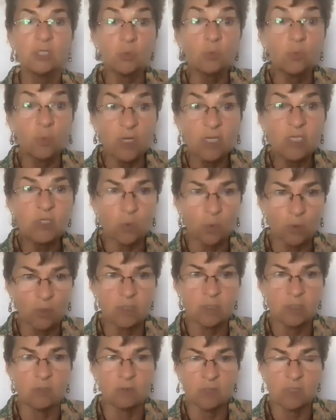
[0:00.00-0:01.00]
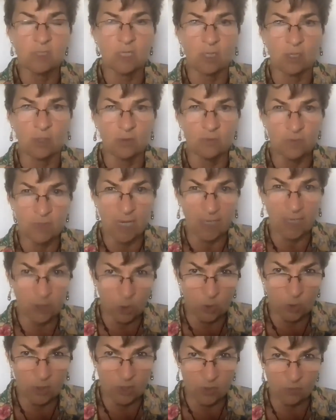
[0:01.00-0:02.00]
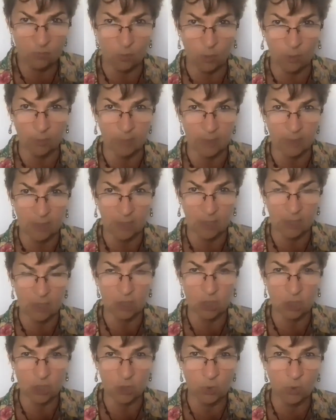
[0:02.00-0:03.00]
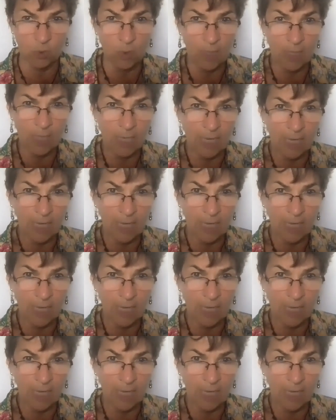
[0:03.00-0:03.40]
to resource ourselves and transform it into